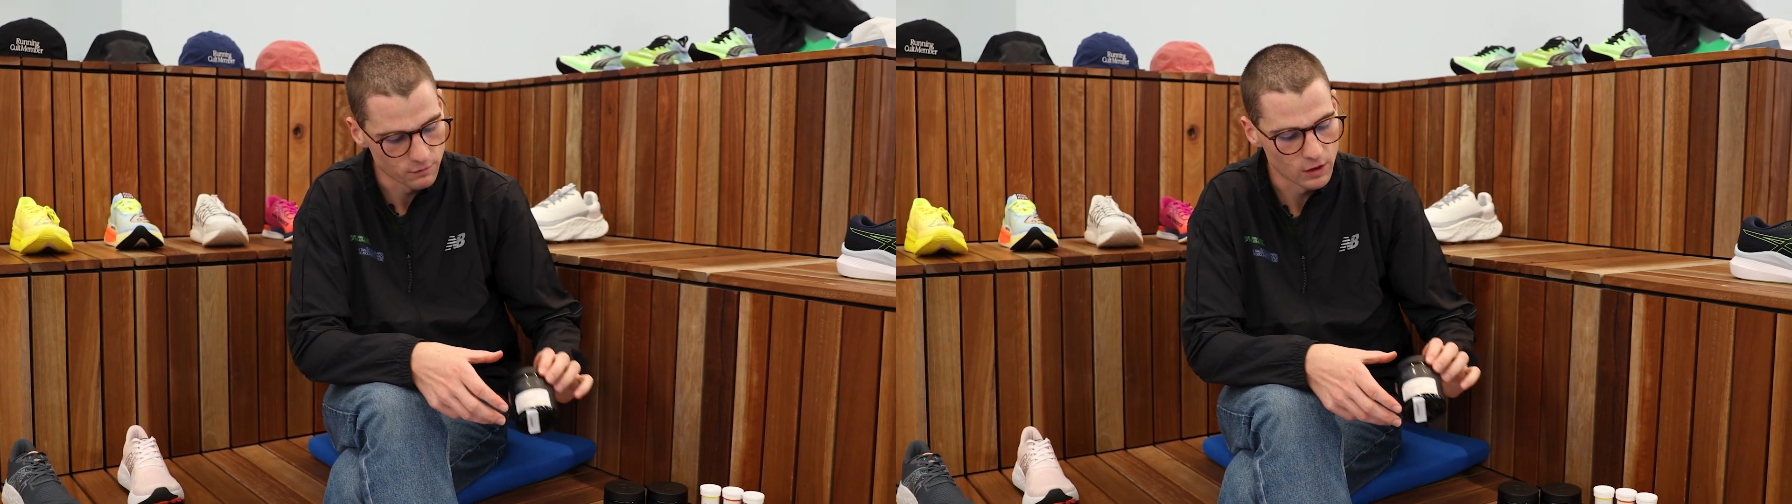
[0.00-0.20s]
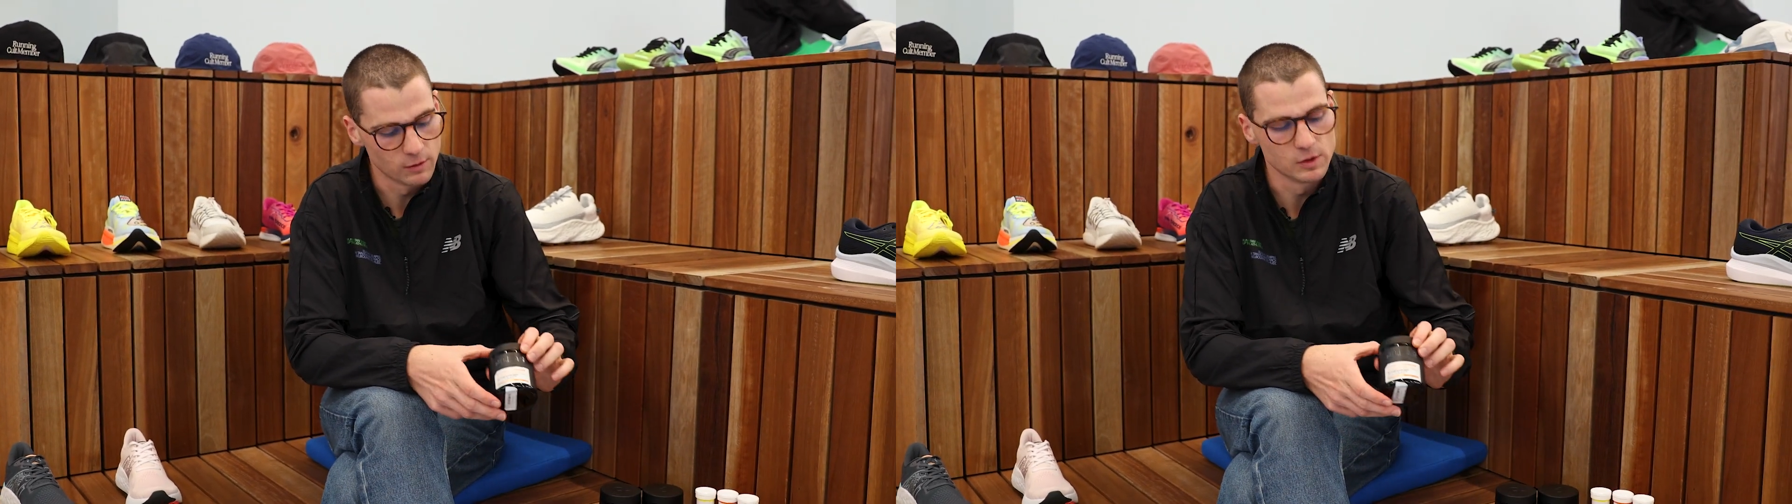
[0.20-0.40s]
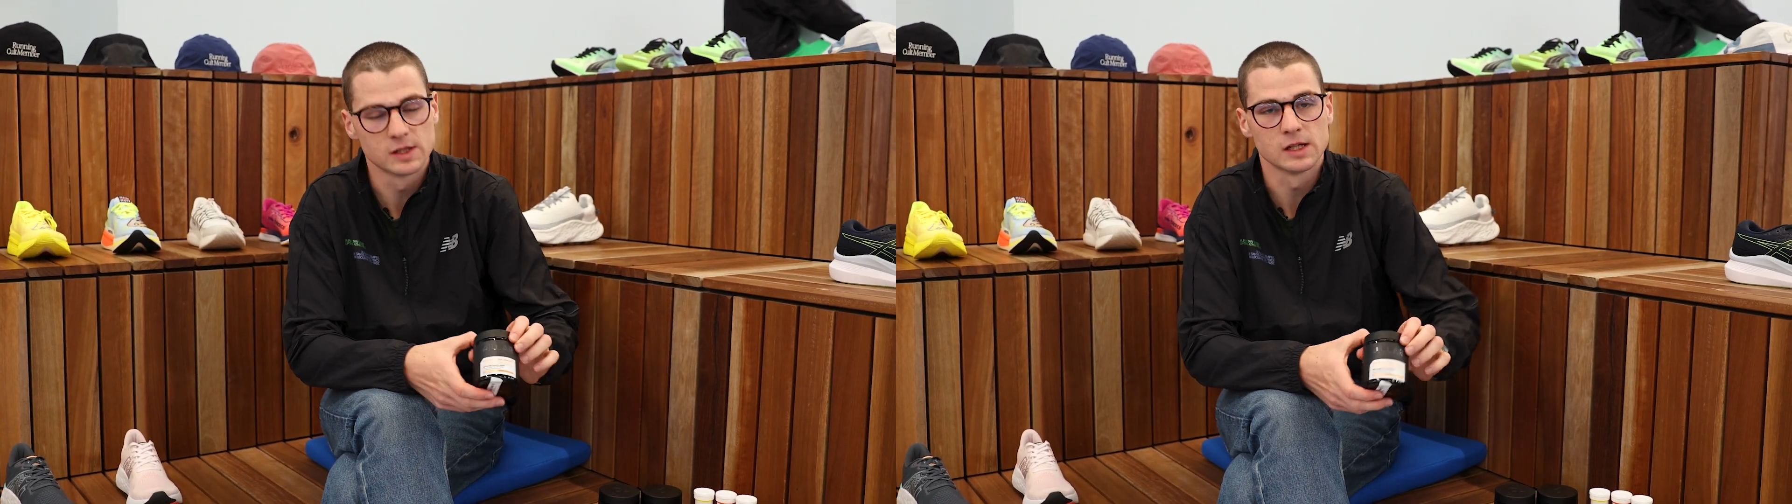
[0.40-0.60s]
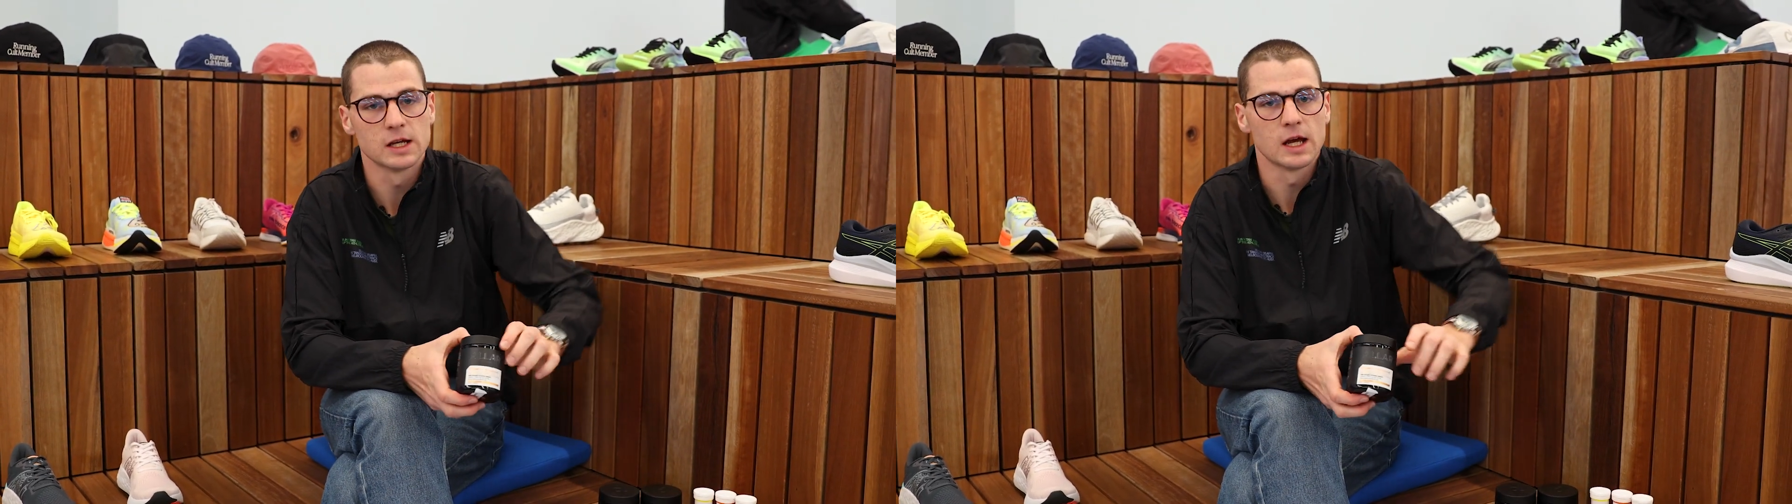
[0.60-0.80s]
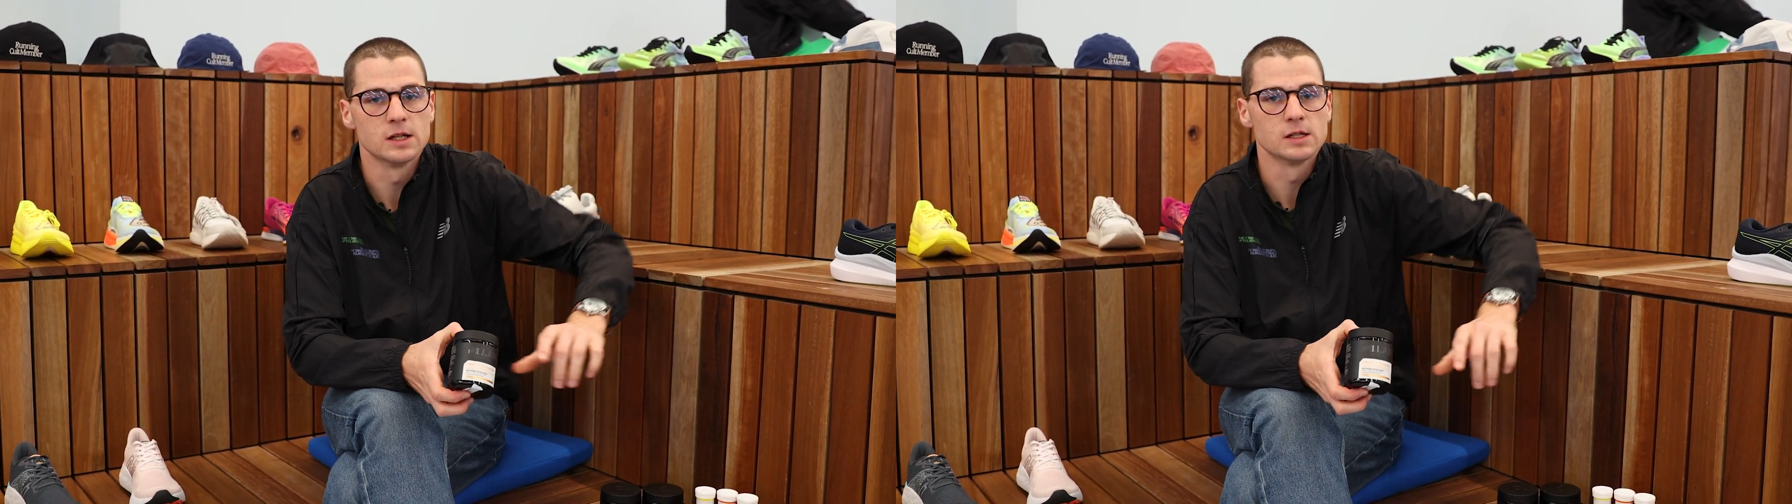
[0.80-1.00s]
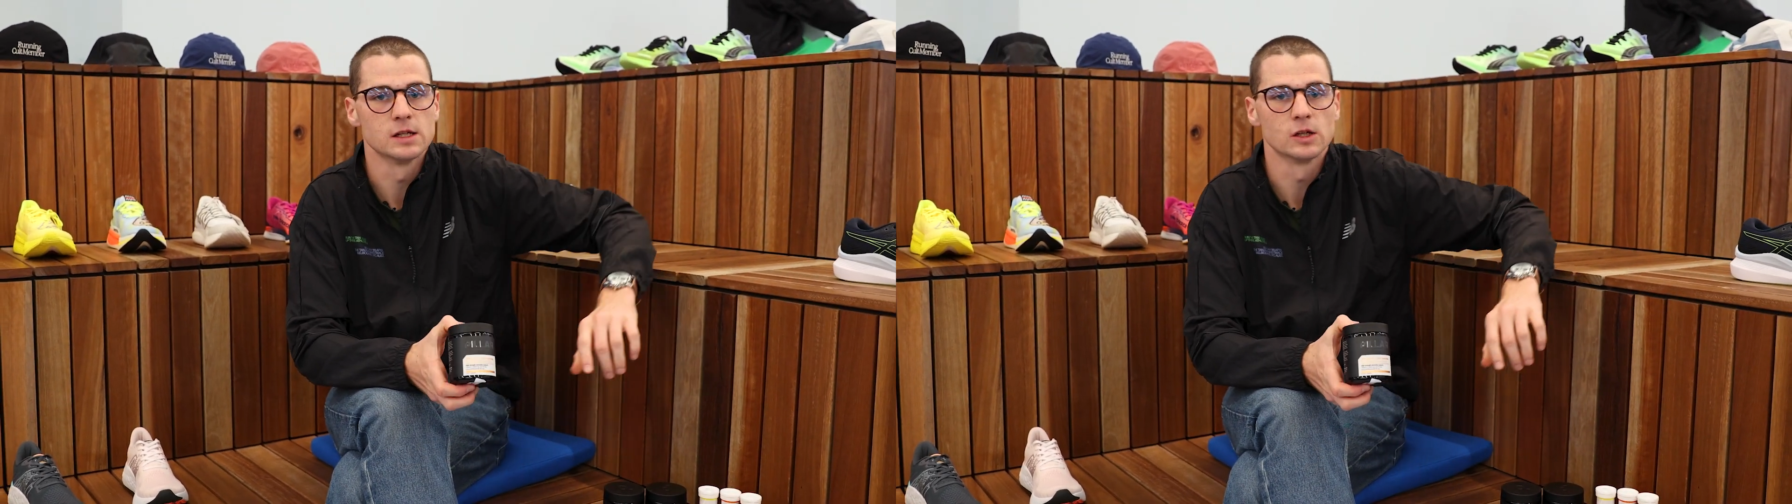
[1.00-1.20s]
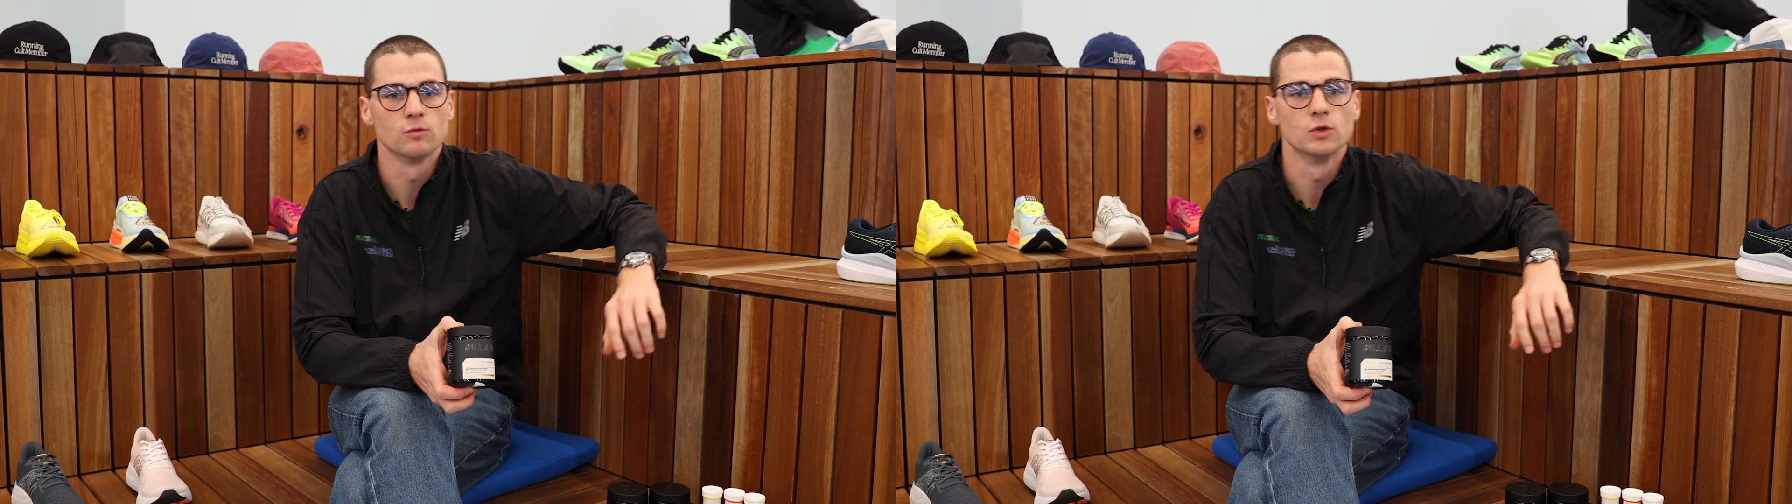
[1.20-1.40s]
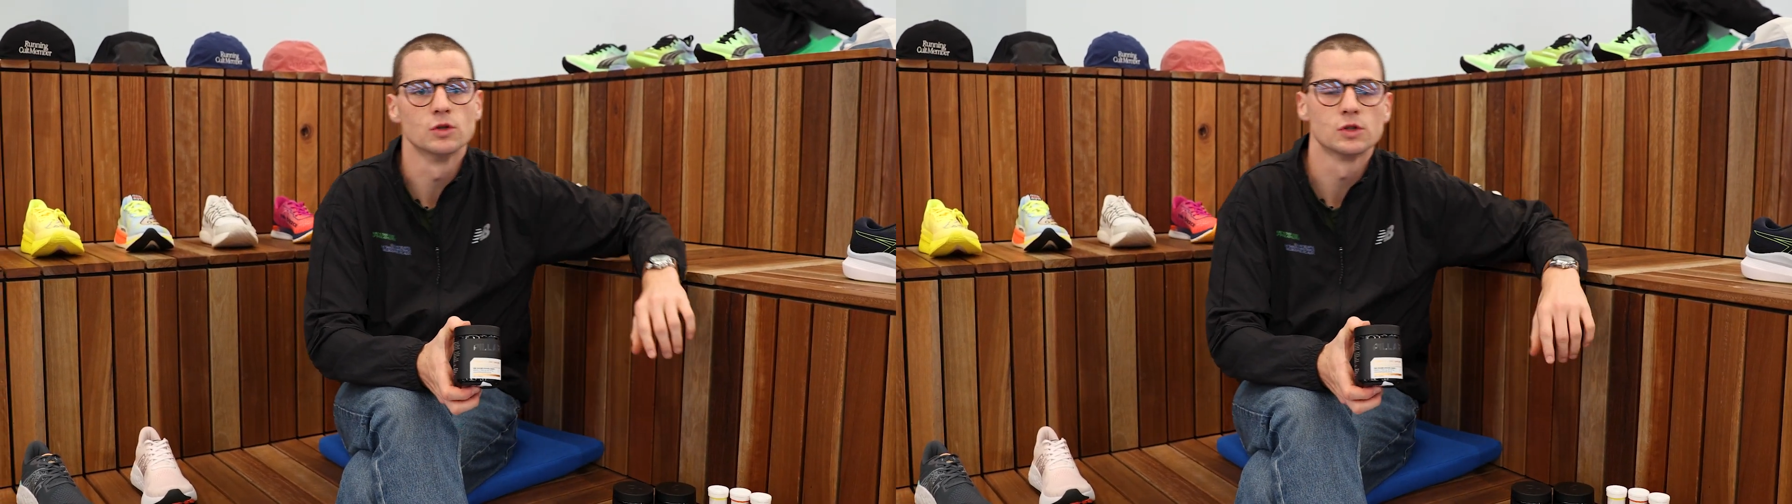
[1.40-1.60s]
vitamin C and zinc
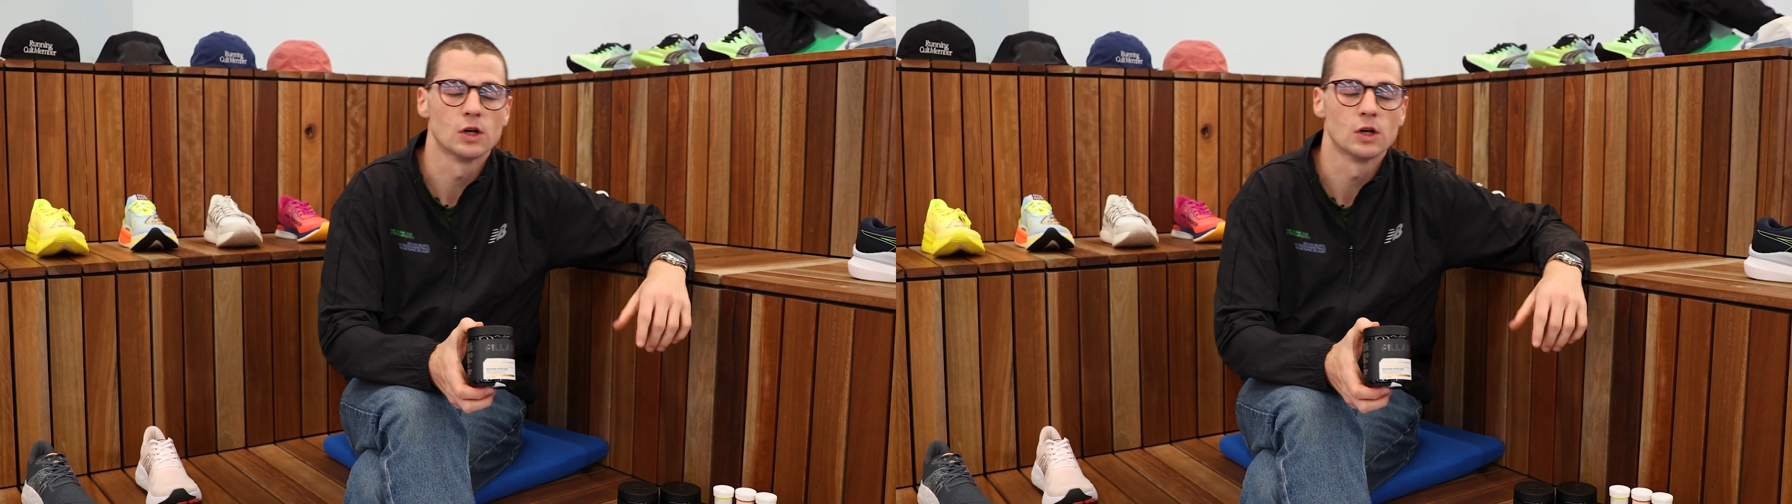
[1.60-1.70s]
immune.